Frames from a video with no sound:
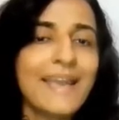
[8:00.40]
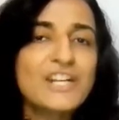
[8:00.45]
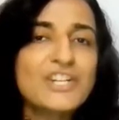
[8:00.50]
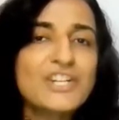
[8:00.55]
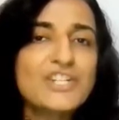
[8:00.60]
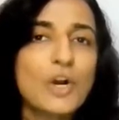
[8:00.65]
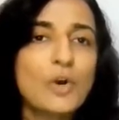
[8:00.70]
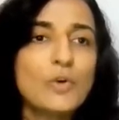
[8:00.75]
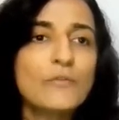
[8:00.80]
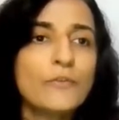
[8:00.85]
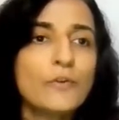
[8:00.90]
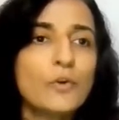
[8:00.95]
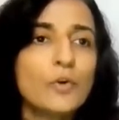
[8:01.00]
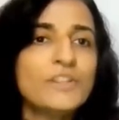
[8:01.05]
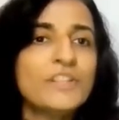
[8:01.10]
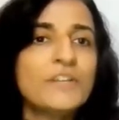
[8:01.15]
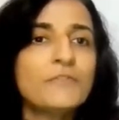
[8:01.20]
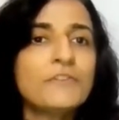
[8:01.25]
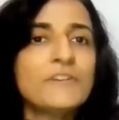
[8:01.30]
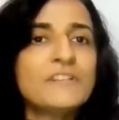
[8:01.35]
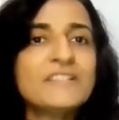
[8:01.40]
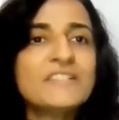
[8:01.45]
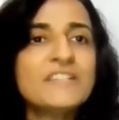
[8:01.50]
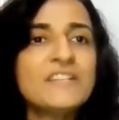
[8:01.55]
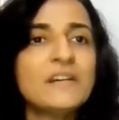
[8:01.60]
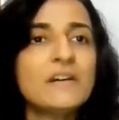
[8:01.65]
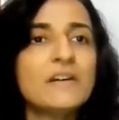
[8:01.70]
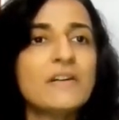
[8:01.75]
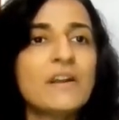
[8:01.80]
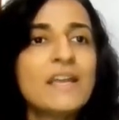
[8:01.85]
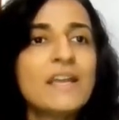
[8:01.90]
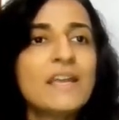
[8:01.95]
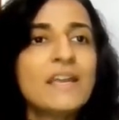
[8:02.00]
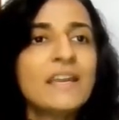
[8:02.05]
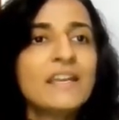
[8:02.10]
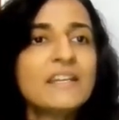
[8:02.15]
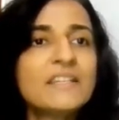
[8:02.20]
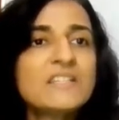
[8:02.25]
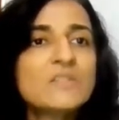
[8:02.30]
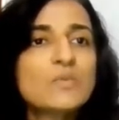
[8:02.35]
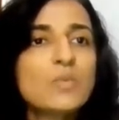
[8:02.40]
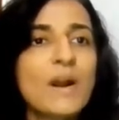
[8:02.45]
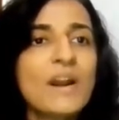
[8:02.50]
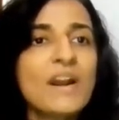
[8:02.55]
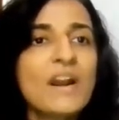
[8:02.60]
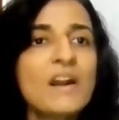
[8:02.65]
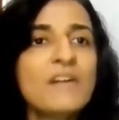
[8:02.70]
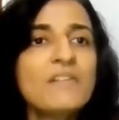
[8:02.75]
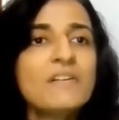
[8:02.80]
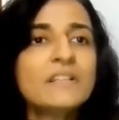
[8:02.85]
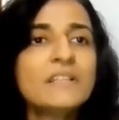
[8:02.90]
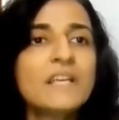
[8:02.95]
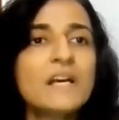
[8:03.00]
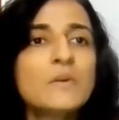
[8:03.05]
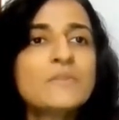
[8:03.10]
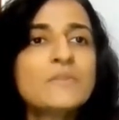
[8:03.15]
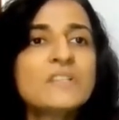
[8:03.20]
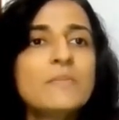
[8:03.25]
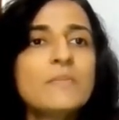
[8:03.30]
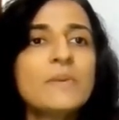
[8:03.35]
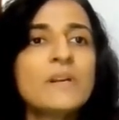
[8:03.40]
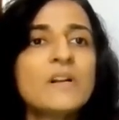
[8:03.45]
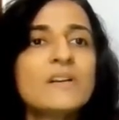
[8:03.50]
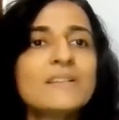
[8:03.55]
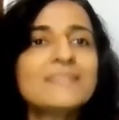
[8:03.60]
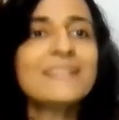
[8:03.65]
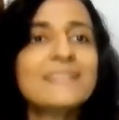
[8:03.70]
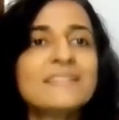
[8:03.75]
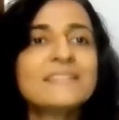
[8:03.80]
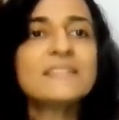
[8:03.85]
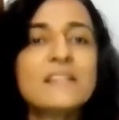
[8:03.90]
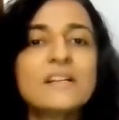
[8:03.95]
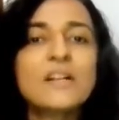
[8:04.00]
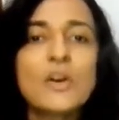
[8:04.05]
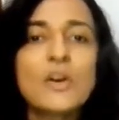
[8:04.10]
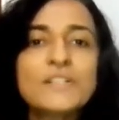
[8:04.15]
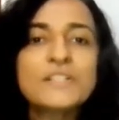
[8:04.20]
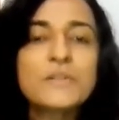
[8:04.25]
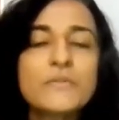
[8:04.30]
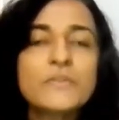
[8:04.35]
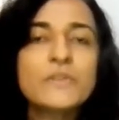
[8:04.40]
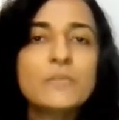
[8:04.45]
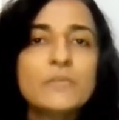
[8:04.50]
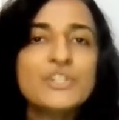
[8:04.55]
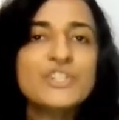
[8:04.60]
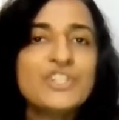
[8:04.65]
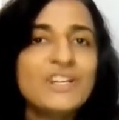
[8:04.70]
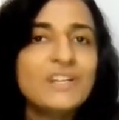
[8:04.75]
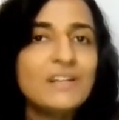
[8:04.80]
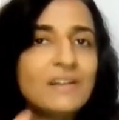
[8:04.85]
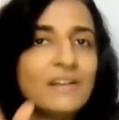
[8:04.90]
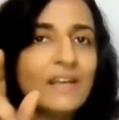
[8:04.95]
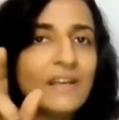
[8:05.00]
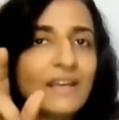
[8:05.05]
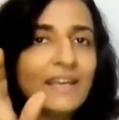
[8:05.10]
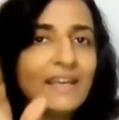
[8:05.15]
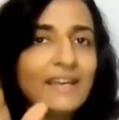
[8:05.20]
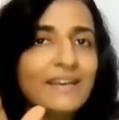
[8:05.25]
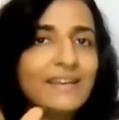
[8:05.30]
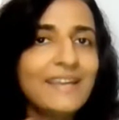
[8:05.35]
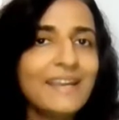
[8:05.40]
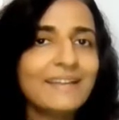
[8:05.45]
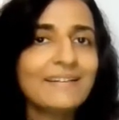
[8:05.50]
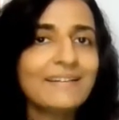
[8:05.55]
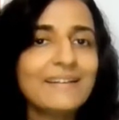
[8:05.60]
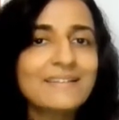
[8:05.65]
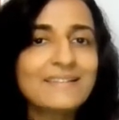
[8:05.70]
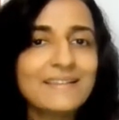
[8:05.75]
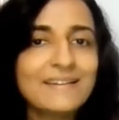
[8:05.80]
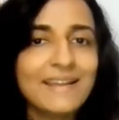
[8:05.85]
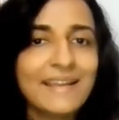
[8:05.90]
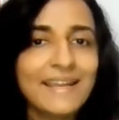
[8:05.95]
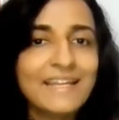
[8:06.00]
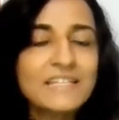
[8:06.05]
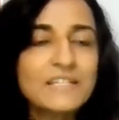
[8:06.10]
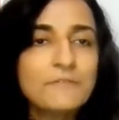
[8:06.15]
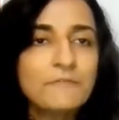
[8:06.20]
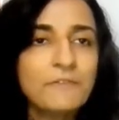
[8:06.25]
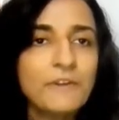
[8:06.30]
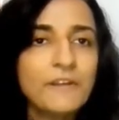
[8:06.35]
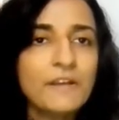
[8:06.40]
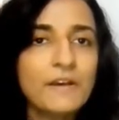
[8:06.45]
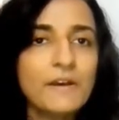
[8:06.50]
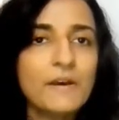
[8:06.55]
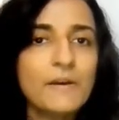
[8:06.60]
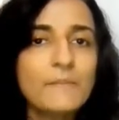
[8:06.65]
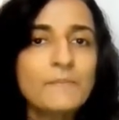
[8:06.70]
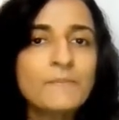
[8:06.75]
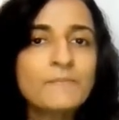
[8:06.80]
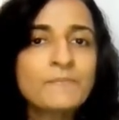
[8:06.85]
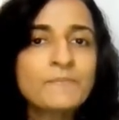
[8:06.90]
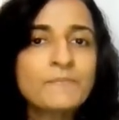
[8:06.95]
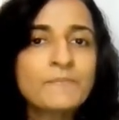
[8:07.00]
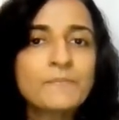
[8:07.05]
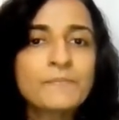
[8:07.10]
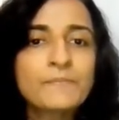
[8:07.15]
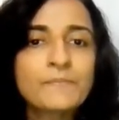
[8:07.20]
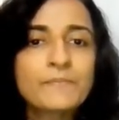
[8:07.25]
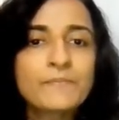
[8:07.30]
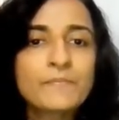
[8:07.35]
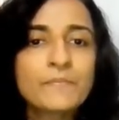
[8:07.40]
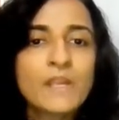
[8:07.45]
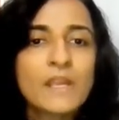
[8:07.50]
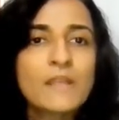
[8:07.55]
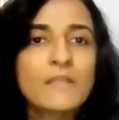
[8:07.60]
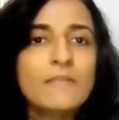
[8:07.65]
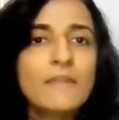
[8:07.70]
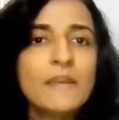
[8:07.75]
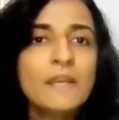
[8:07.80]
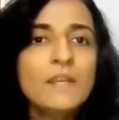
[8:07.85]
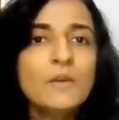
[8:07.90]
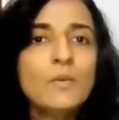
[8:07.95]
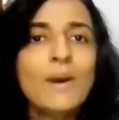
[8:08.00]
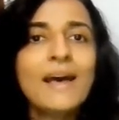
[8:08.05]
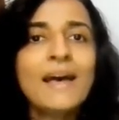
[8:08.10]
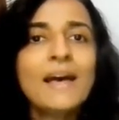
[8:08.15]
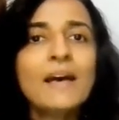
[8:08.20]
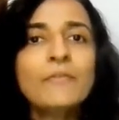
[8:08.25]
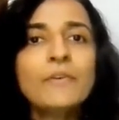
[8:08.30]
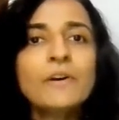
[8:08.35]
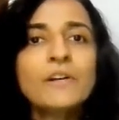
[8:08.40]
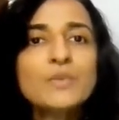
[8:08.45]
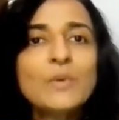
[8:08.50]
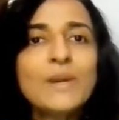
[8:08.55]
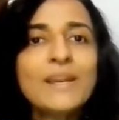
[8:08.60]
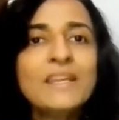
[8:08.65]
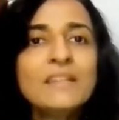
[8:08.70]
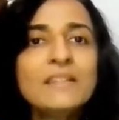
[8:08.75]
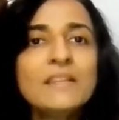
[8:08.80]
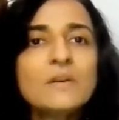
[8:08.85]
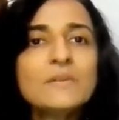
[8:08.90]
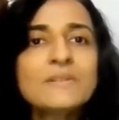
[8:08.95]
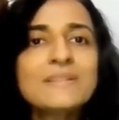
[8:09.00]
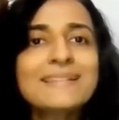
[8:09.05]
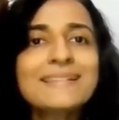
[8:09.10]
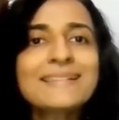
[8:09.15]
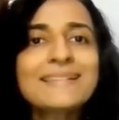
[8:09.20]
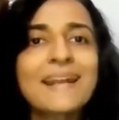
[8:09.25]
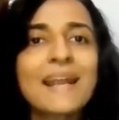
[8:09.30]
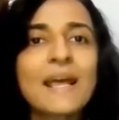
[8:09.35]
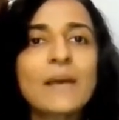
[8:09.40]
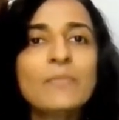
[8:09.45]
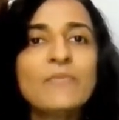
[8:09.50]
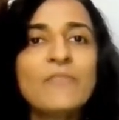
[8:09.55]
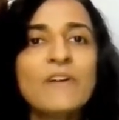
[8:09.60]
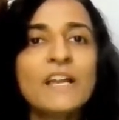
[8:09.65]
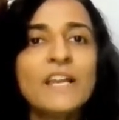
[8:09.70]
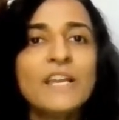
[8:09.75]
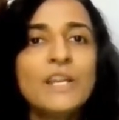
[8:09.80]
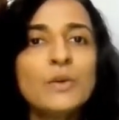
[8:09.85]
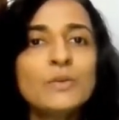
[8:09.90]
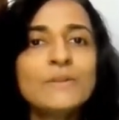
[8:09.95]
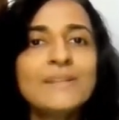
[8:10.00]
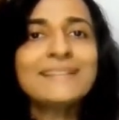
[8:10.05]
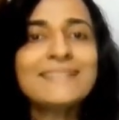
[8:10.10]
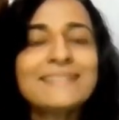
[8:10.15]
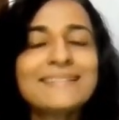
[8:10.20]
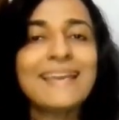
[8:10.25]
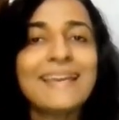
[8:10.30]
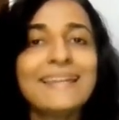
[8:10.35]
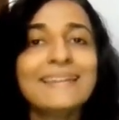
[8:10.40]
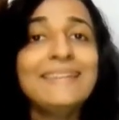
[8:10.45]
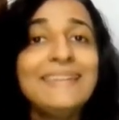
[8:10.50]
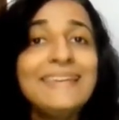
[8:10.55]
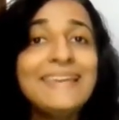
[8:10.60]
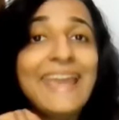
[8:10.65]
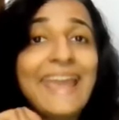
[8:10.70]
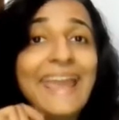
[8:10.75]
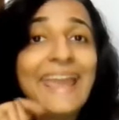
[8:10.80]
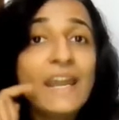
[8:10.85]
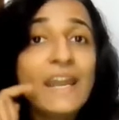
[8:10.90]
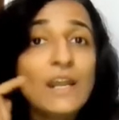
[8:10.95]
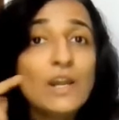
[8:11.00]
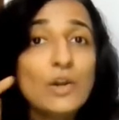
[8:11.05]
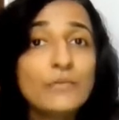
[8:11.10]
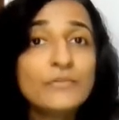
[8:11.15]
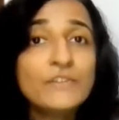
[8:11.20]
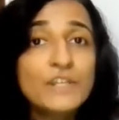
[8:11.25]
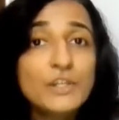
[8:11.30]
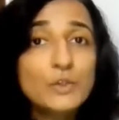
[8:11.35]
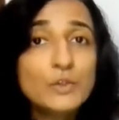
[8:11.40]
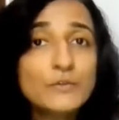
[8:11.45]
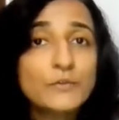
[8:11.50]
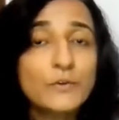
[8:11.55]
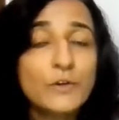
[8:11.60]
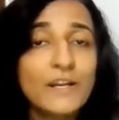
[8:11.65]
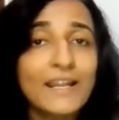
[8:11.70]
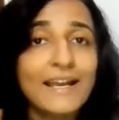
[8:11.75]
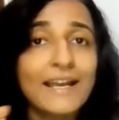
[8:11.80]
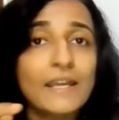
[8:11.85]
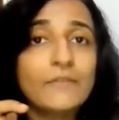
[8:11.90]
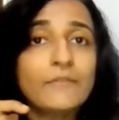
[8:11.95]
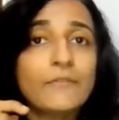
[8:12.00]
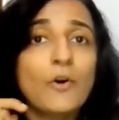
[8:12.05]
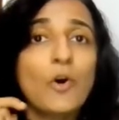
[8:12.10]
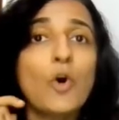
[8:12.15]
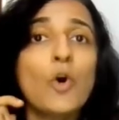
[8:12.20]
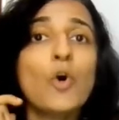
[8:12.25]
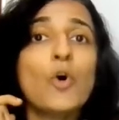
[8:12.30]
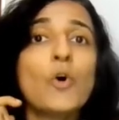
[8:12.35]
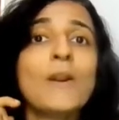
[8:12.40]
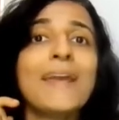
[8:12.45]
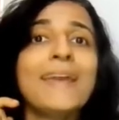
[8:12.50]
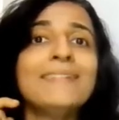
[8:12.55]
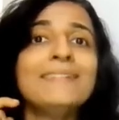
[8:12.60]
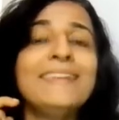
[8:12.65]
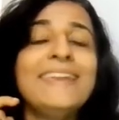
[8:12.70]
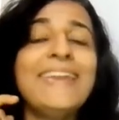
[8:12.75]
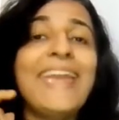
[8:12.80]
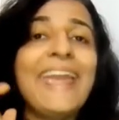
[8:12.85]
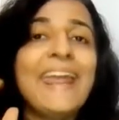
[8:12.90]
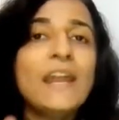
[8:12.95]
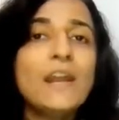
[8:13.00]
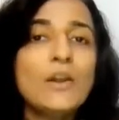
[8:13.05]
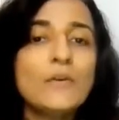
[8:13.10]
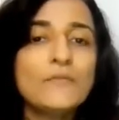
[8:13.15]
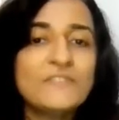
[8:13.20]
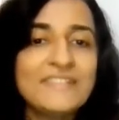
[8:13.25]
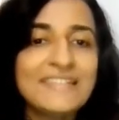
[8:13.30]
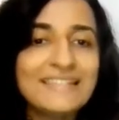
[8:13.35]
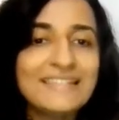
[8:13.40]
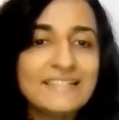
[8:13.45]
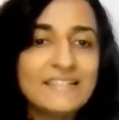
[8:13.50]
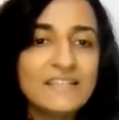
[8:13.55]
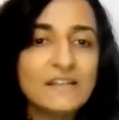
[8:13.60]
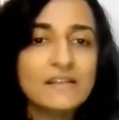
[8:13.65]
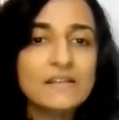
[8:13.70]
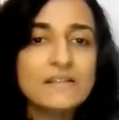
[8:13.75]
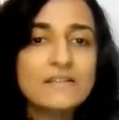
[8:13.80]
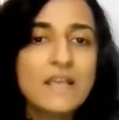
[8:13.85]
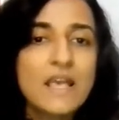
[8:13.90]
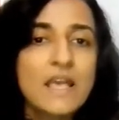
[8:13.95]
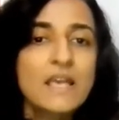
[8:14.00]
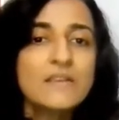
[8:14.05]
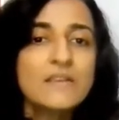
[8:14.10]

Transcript: cash outflow in the first year? It is 100,000 because that's the cost of the machine, indicated as a negative figure. Then you have a 20,000 scrap value that's at the end of the useful life, or at the end of 6 years.